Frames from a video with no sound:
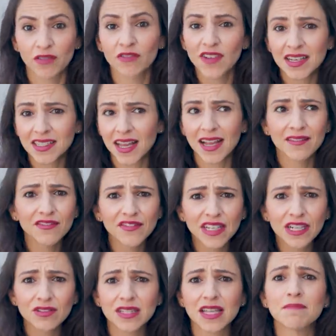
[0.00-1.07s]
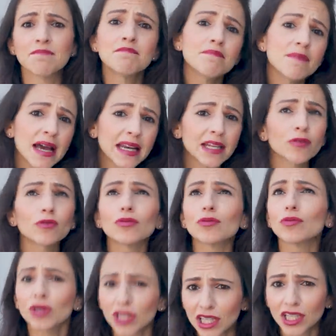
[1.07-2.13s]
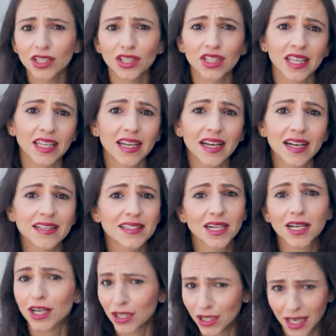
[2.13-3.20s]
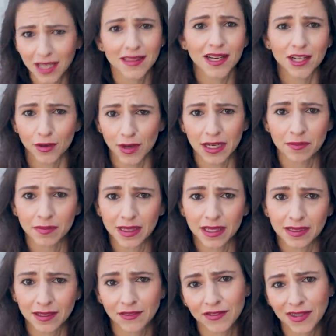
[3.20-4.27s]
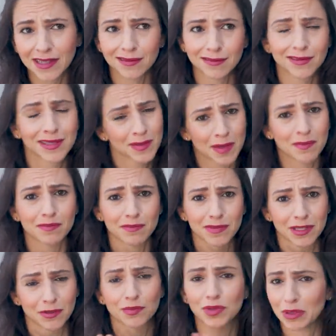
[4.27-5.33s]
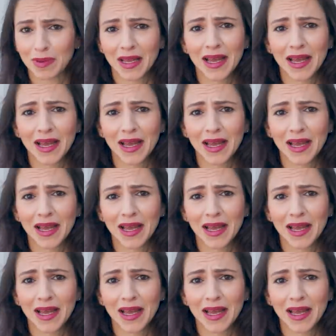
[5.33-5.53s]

In fact, I found that many really good looking guys are not that great in bed. In fact, sometimes they're pretty